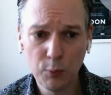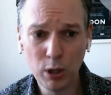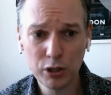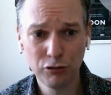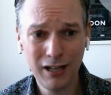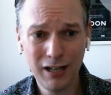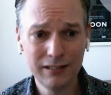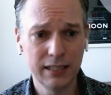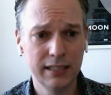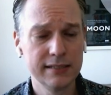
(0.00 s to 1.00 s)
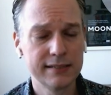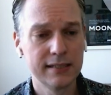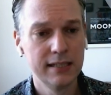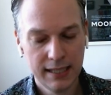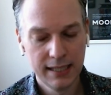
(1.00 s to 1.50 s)
And what Graal does
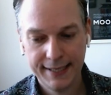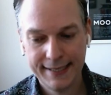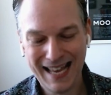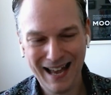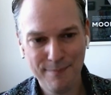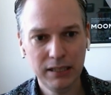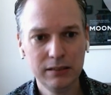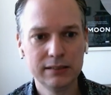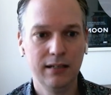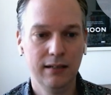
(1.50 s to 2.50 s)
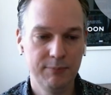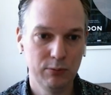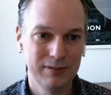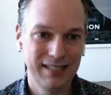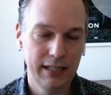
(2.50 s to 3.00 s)
is at build time,
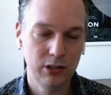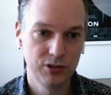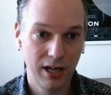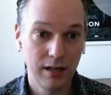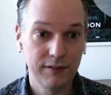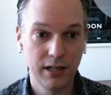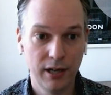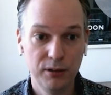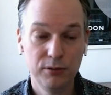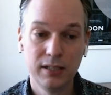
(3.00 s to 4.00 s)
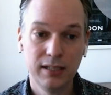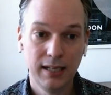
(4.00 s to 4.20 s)
it will take your Java code